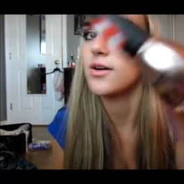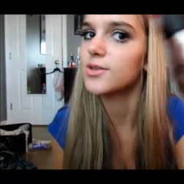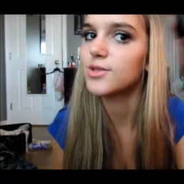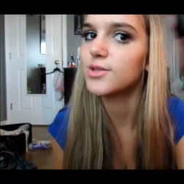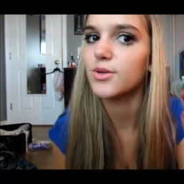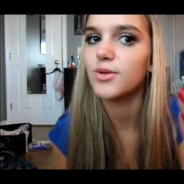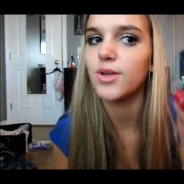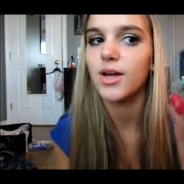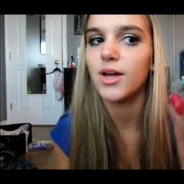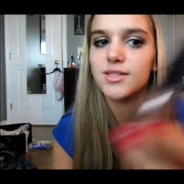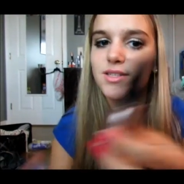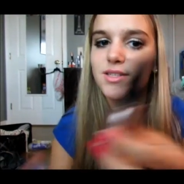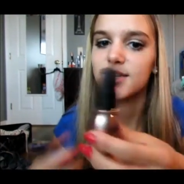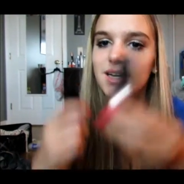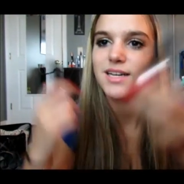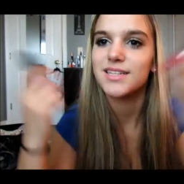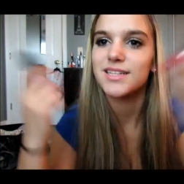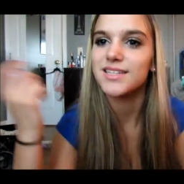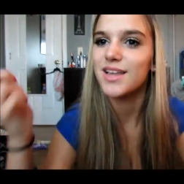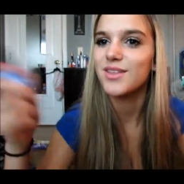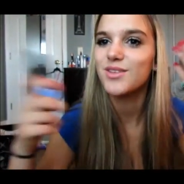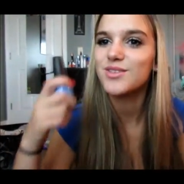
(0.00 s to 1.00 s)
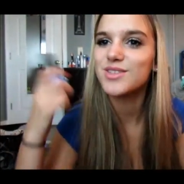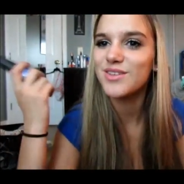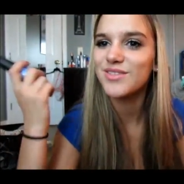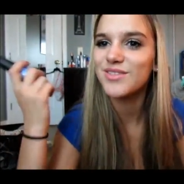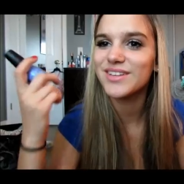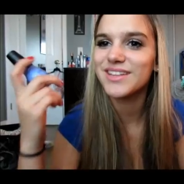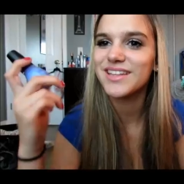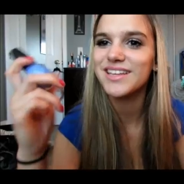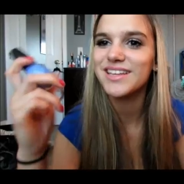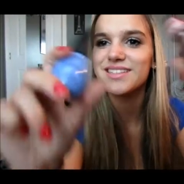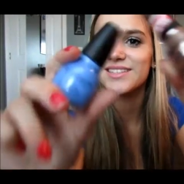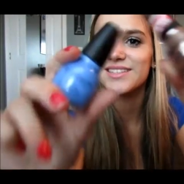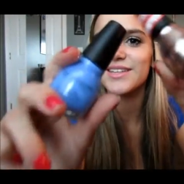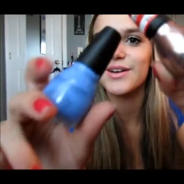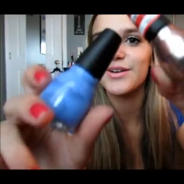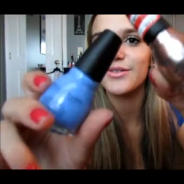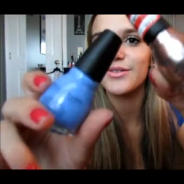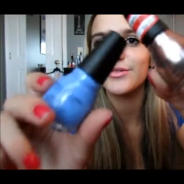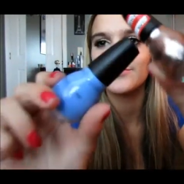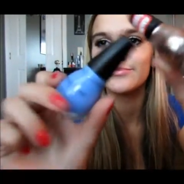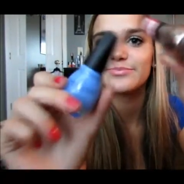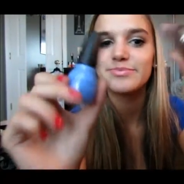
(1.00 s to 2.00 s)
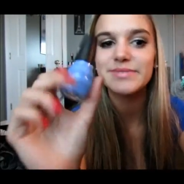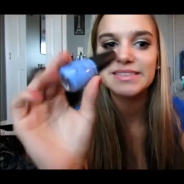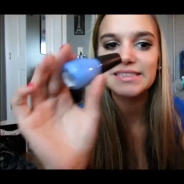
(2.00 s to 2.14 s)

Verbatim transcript: also lost because I lose everything. So,